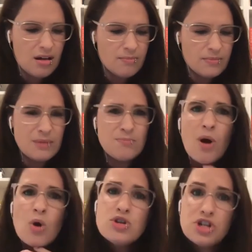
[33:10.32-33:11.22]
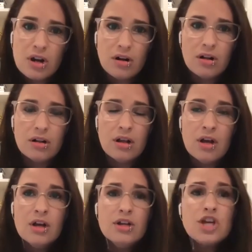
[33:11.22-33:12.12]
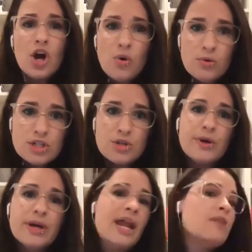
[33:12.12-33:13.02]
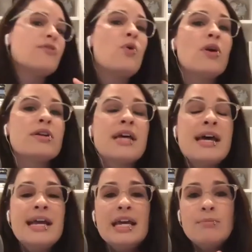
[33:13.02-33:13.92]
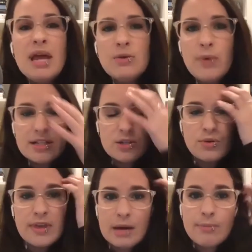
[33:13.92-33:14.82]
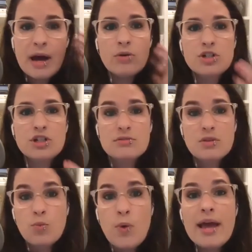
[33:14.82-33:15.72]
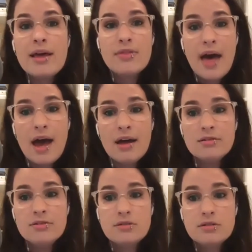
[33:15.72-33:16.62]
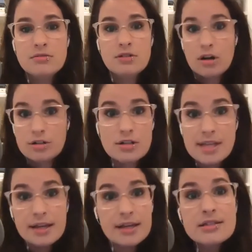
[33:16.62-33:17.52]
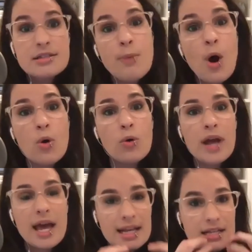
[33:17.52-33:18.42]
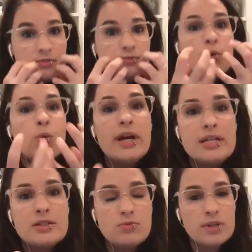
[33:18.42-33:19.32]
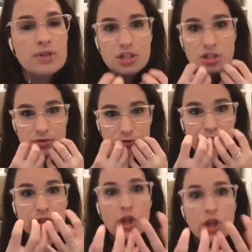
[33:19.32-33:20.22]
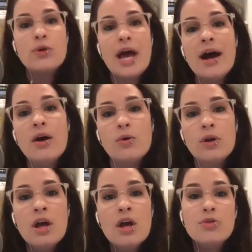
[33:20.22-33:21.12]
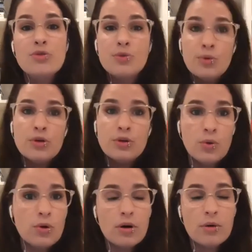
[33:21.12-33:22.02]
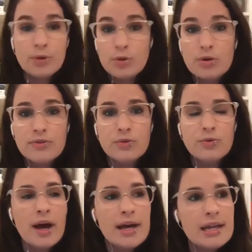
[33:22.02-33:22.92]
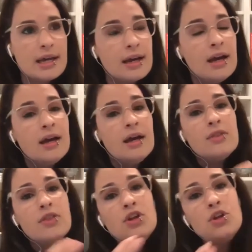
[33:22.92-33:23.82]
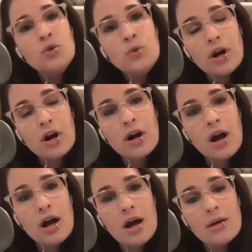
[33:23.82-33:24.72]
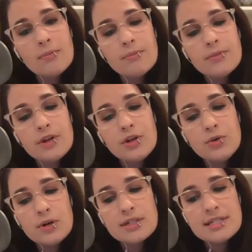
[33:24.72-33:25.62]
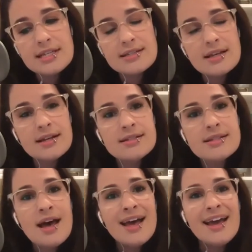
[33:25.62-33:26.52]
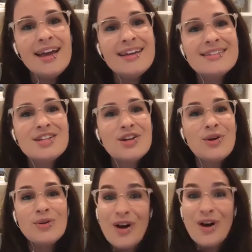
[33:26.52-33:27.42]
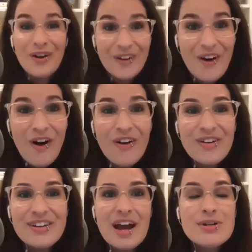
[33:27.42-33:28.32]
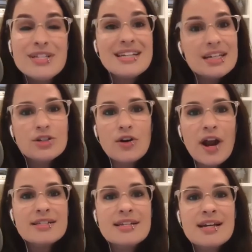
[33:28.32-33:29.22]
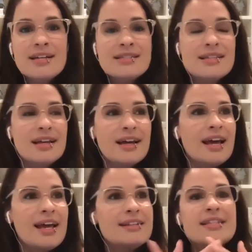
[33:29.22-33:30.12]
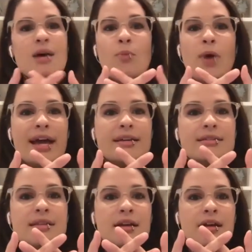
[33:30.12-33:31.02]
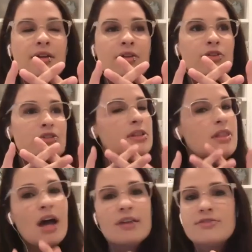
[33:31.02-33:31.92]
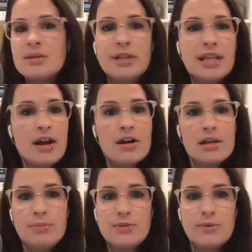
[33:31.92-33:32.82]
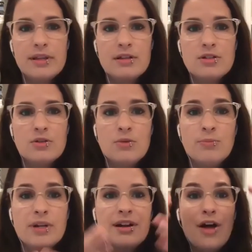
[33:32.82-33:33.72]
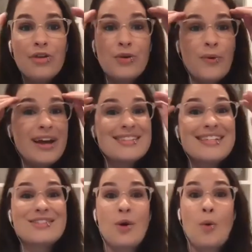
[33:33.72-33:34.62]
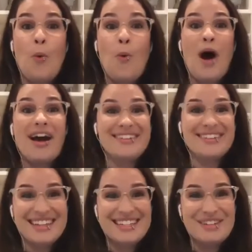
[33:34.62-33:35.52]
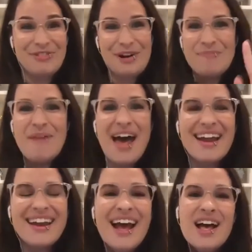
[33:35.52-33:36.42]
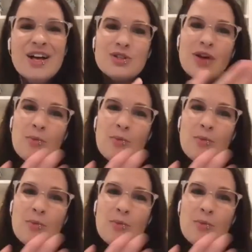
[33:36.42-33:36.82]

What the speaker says: emotional tone to it. And of course, in many ways, you think about just the way that Dr. Sagan spoke and his voice really just flowed out through your beautiful writing. The newer seasons, it's no longer Carl, now it's Neil deGrasse Tyson. And in some ways, there's a lot of similarity between the two, but in other ways, these are wildly different men. So I'm